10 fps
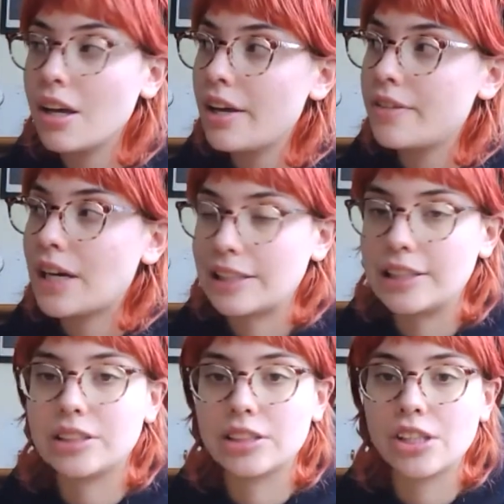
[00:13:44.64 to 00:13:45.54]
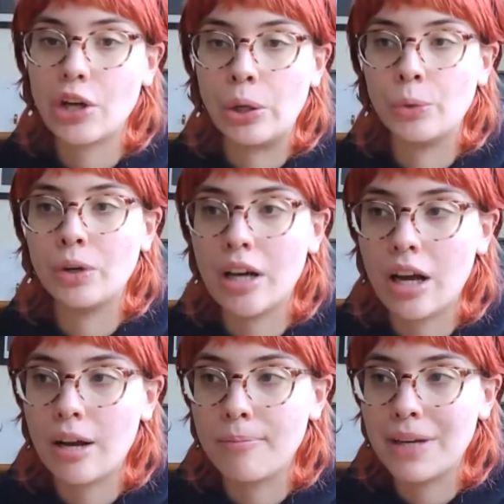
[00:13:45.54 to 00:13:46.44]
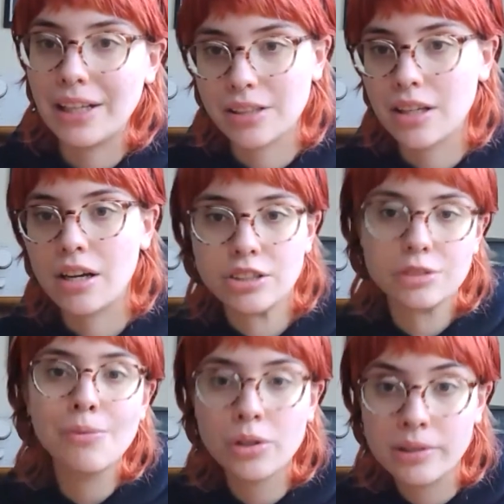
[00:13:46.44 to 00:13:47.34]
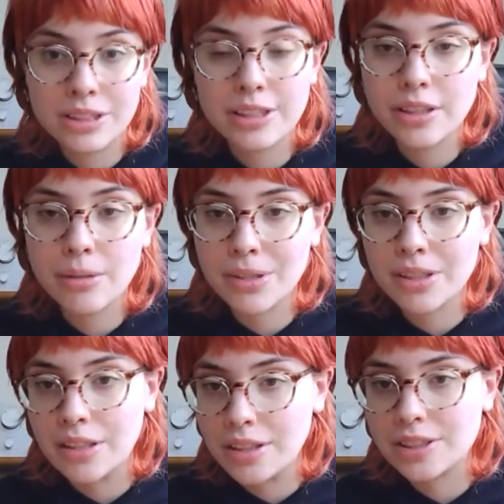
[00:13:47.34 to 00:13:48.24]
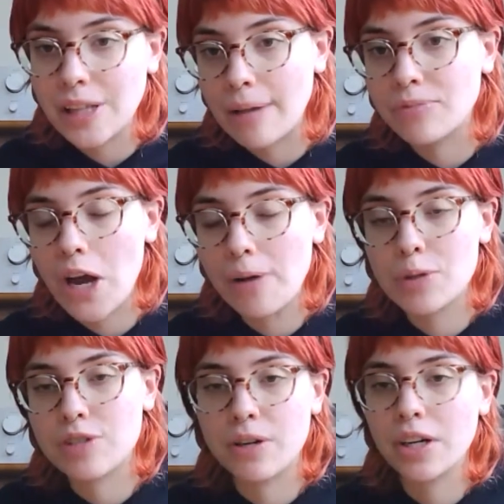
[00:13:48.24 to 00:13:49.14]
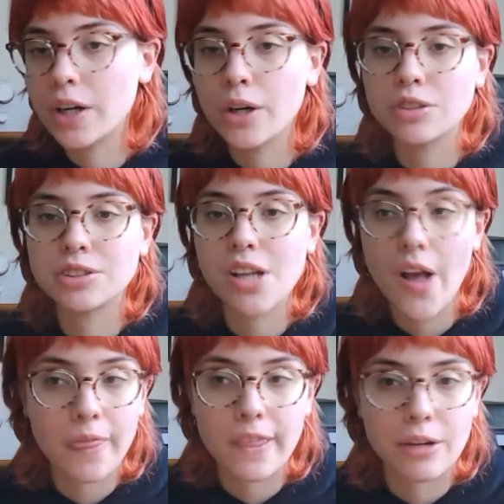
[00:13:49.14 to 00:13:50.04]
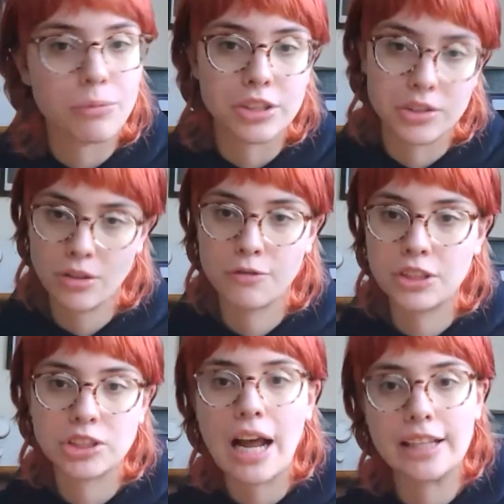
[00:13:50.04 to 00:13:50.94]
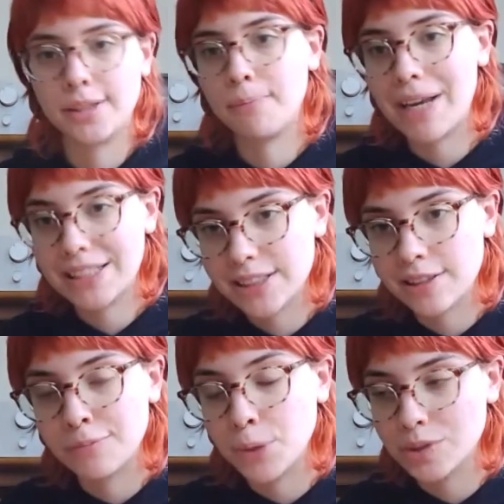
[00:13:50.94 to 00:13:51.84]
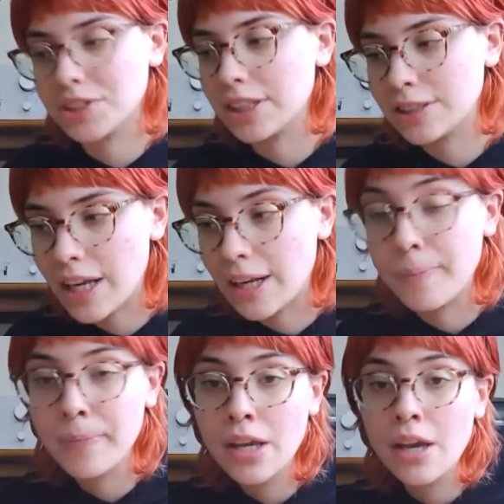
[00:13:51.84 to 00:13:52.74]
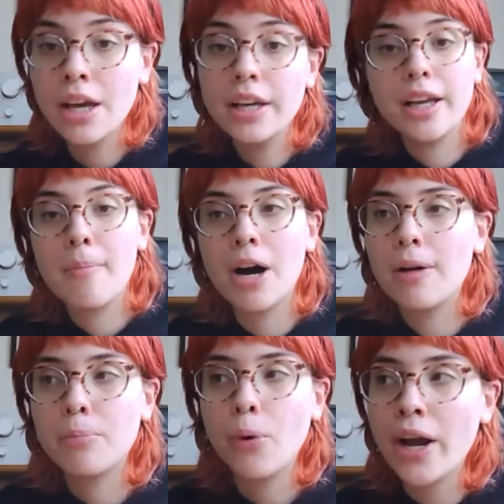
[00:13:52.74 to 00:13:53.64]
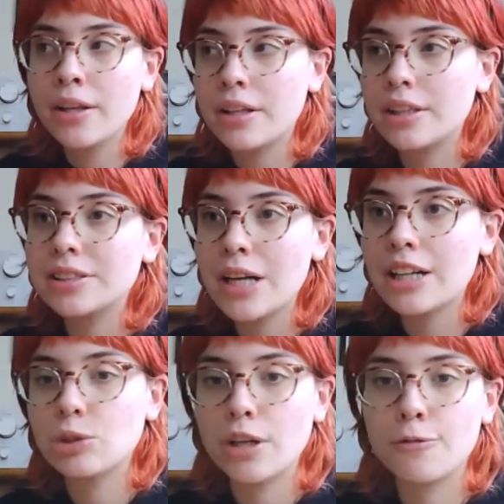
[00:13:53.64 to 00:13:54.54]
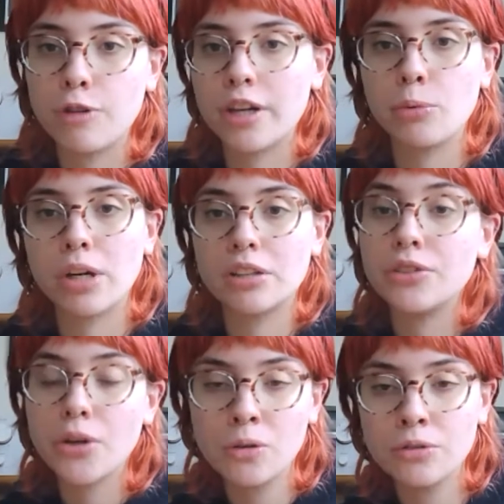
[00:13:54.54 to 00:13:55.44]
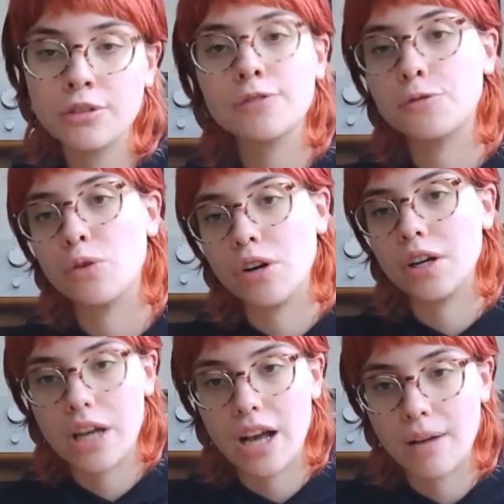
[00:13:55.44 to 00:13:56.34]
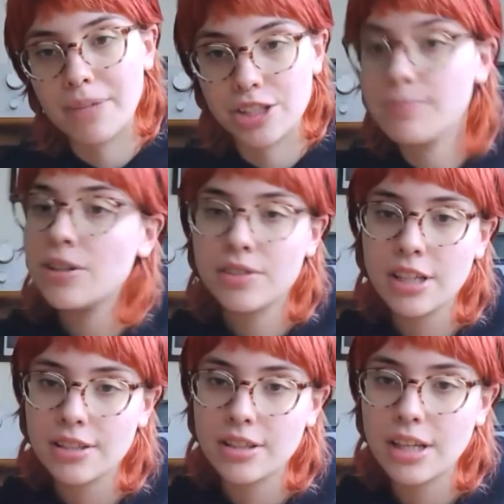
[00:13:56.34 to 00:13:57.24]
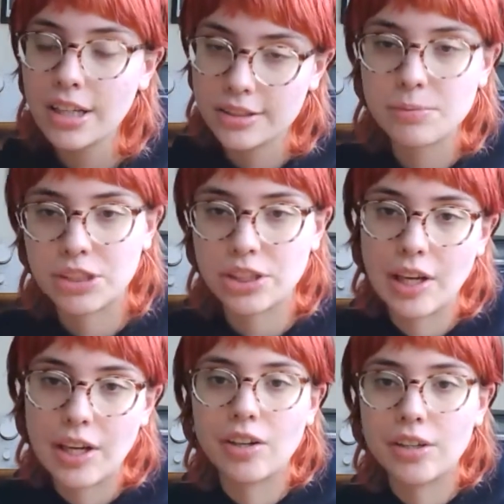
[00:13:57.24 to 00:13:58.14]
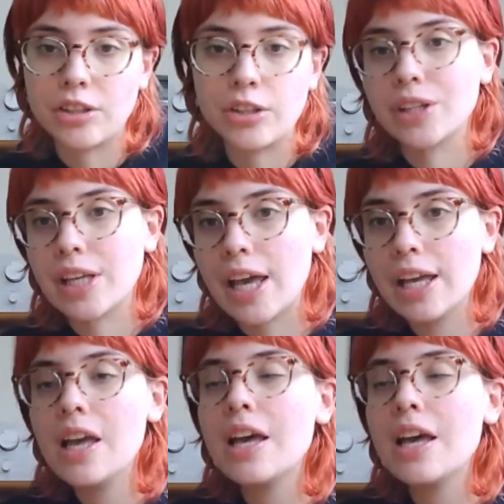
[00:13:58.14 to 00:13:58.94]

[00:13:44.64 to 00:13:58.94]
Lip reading: it's, you know, it's a small city, but at the same time, it's very close to London, which obviously has a massive music scene. Yeah, but Brighton is actually very well known for its music scene, especially here in the UK.